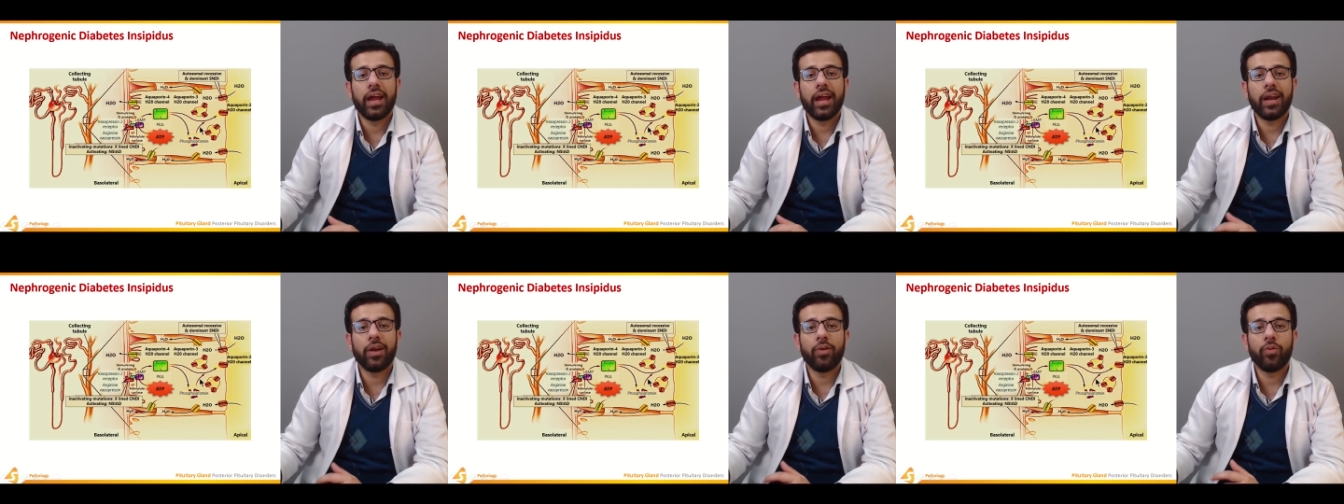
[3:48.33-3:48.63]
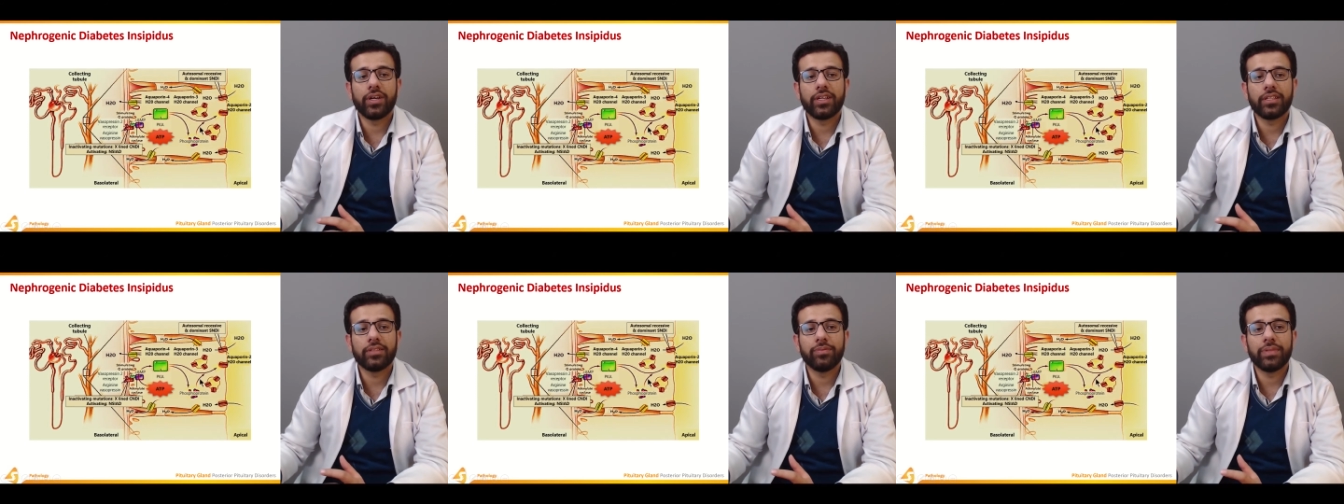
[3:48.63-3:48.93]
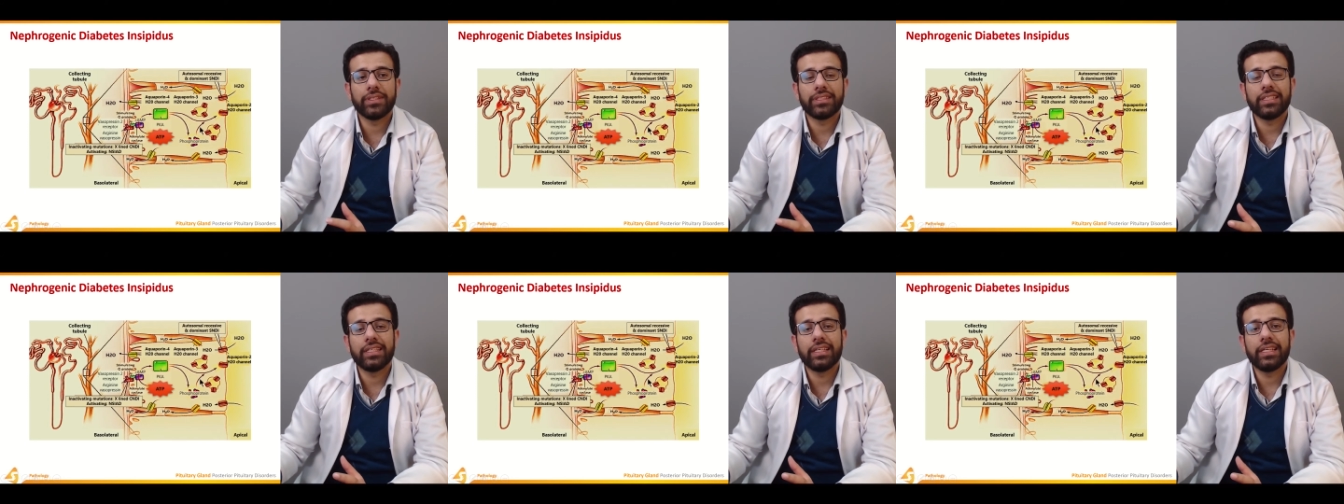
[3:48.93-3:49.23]
and what is
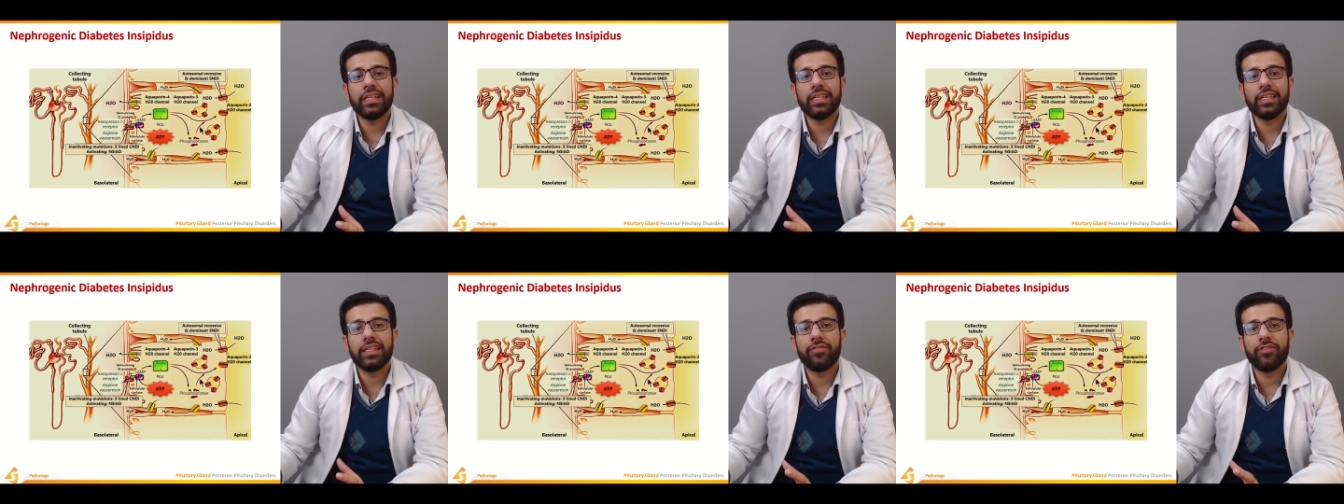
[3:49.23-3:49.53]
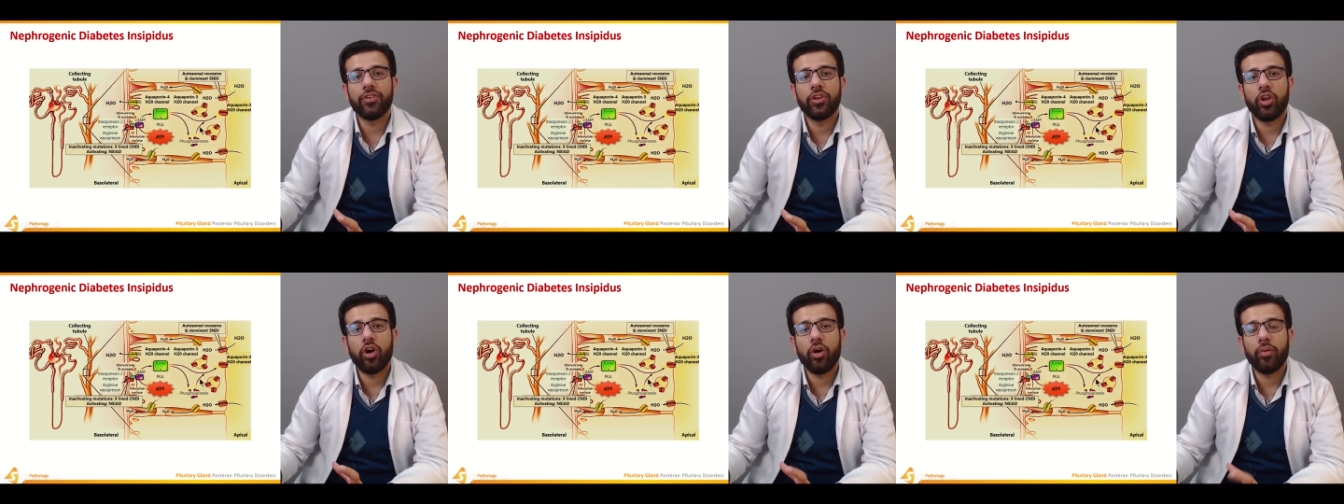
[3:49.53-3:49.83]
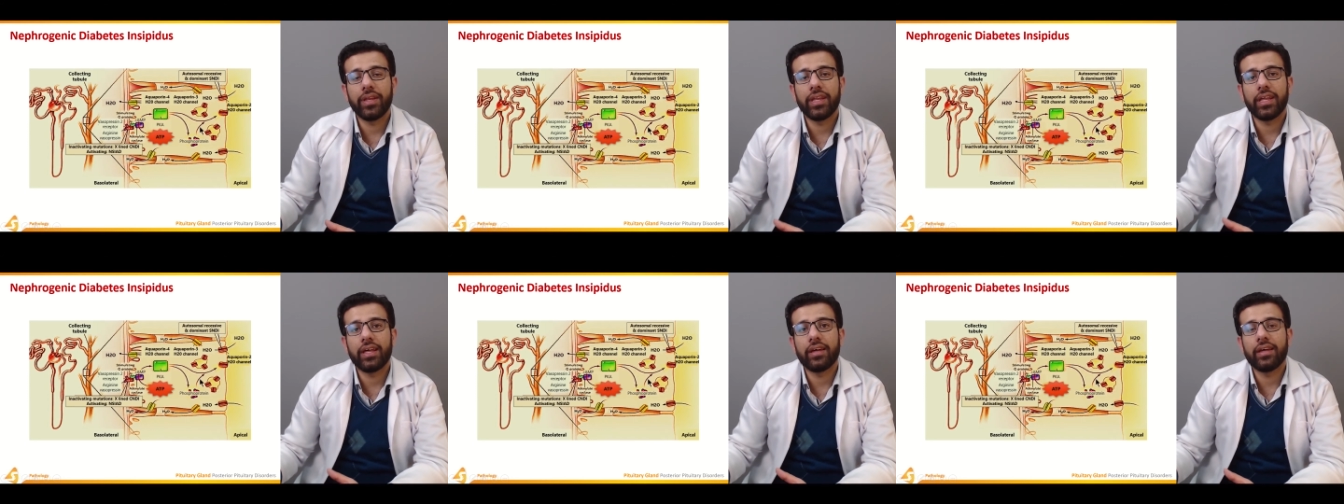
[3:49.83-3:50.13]
basically the
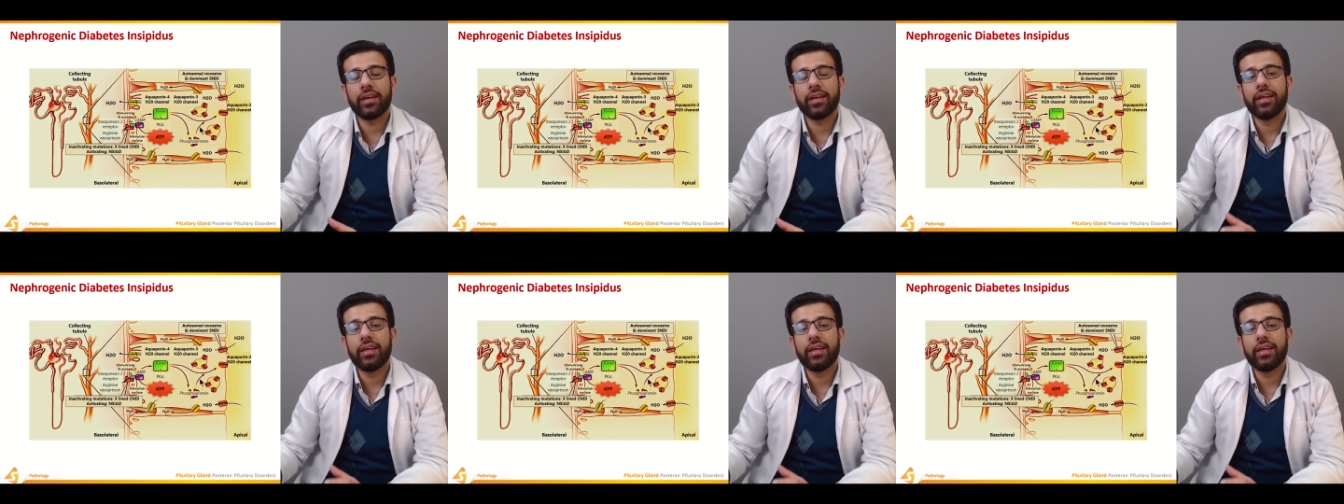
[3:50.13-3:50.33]
phenomena